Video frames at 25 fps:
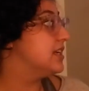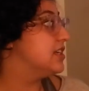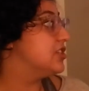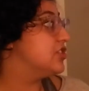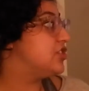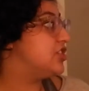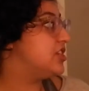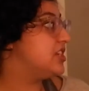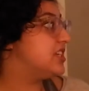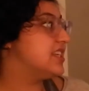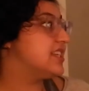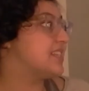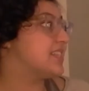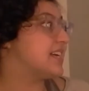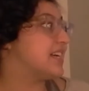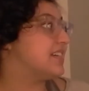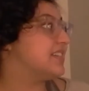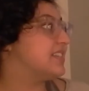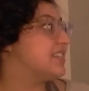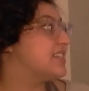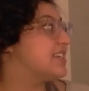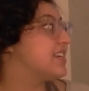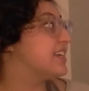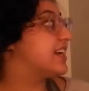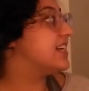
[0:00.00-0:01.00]
She
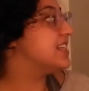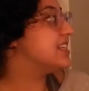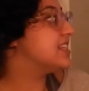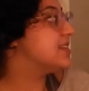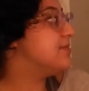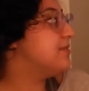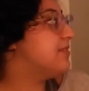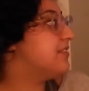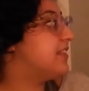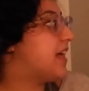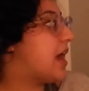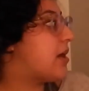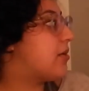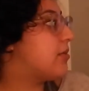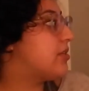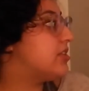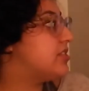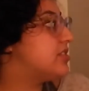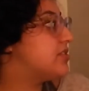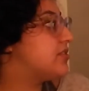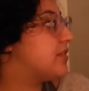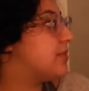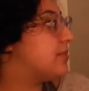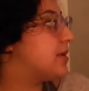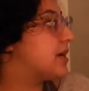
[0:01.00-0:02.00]
decides to cut some
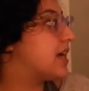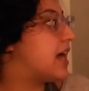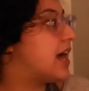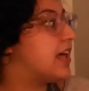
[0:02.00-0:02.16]
flowers from a